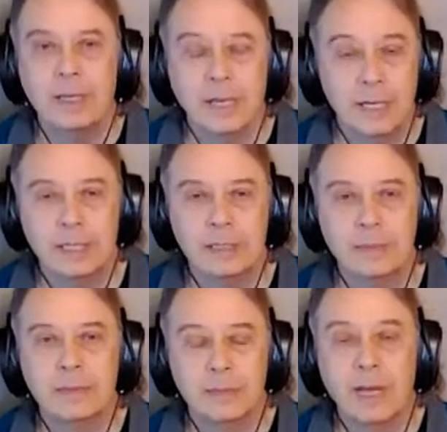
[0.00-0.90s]
and
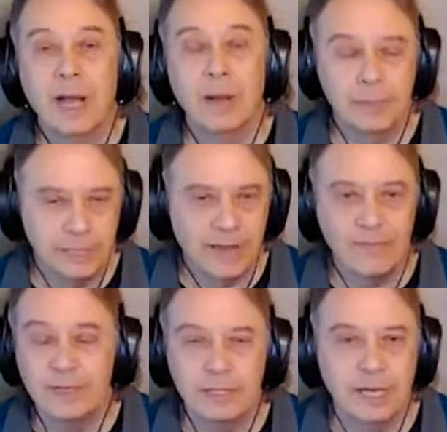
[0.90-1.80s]
I would
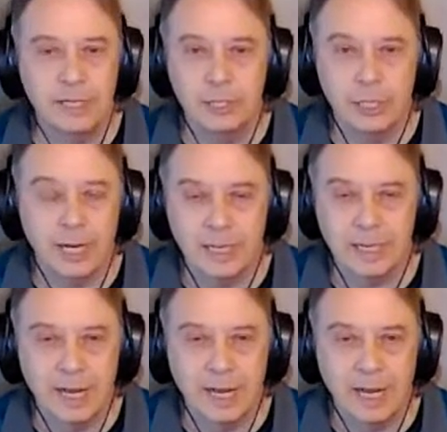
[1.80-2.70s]
definitely say to check it out.